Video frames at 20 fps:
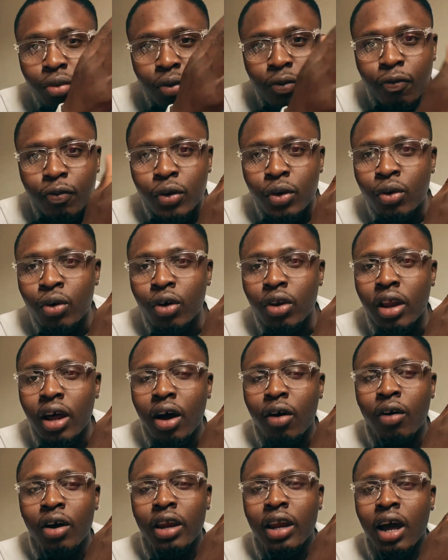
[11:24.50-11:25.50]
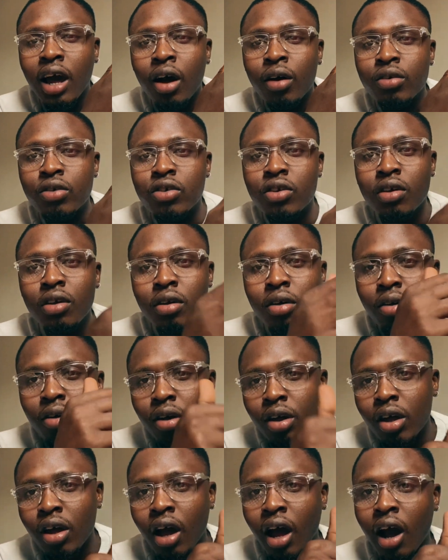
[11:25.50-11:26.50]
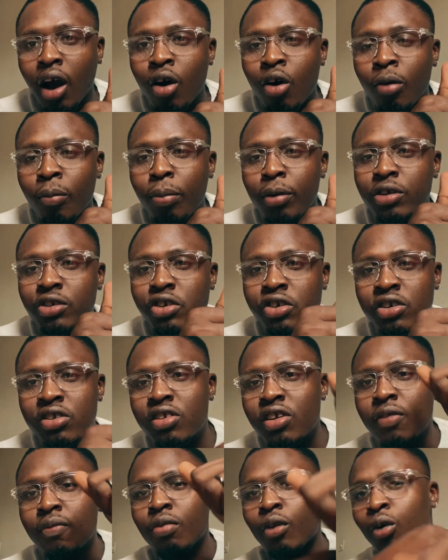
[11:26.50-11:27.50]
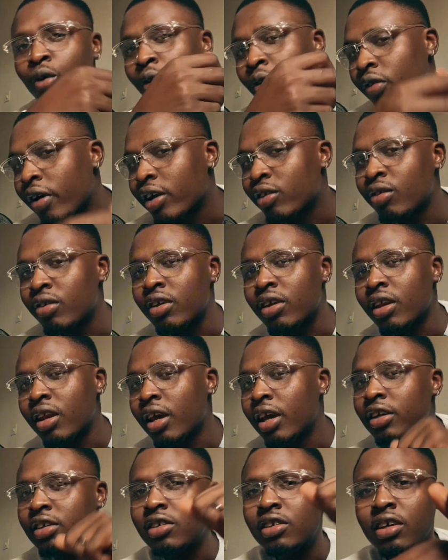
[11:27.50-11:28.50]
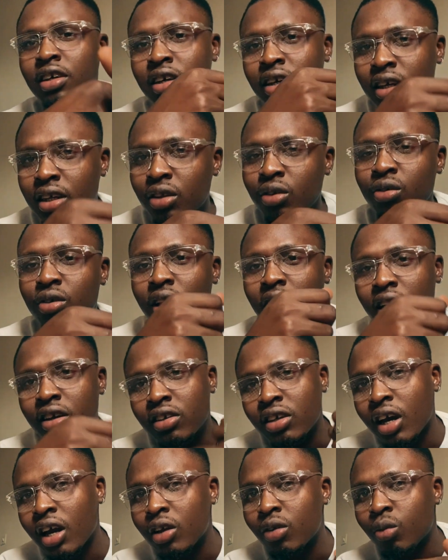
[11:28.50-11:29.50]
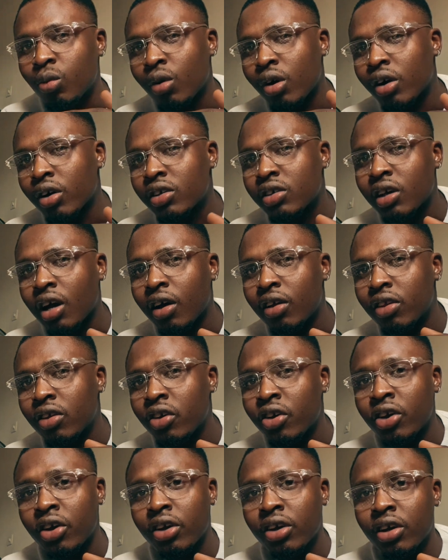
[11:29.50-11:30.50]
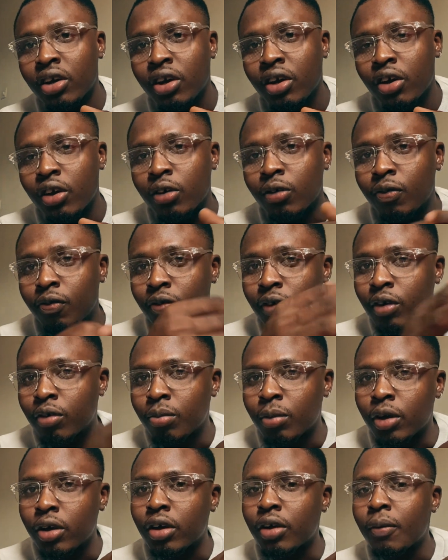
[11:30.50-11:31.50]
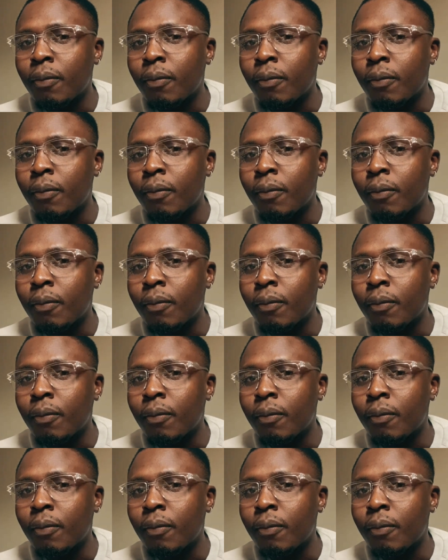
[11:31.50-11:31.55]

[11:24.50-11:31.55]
figure that one out, accomplish it, go over to the next. That's how it works out here. You feel me?